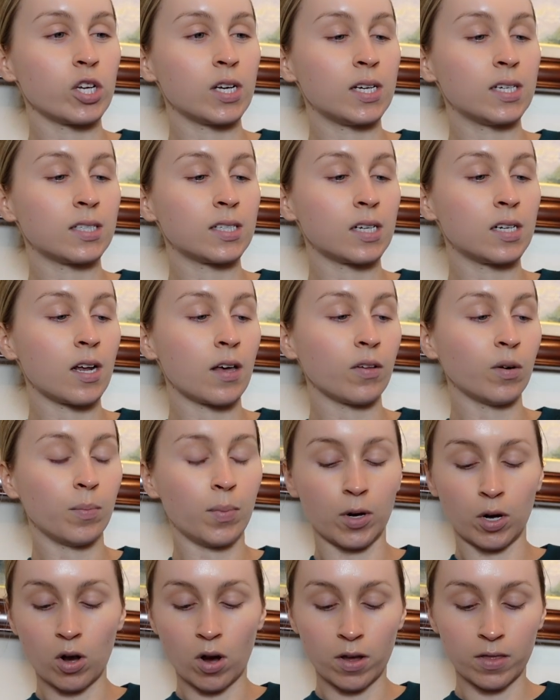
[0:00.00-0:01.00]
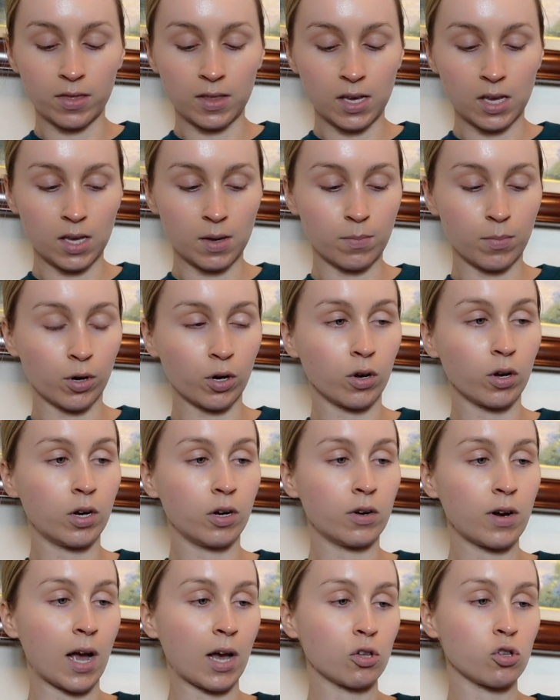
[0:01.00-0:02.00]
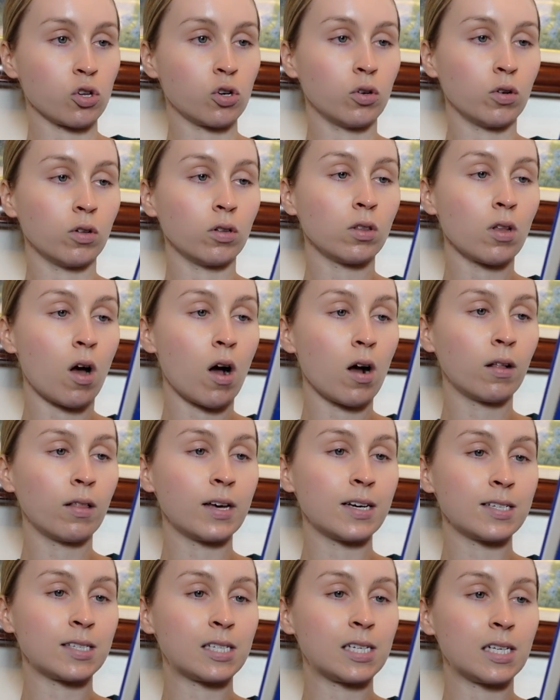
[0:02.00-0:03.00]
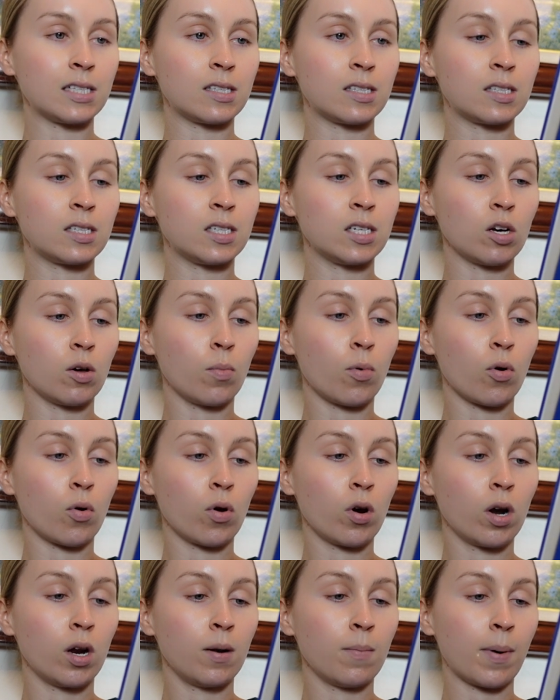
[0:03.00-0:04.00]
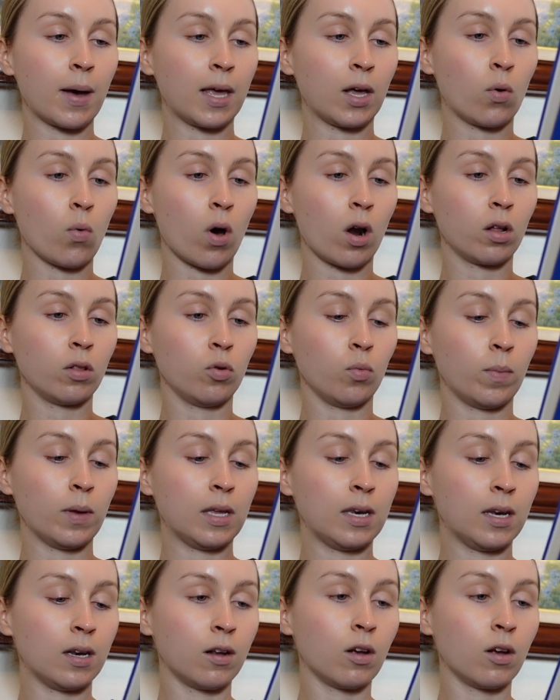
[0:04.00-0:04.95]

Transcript: is another book on the Booker International long list. It's Stillborn by Guadalupe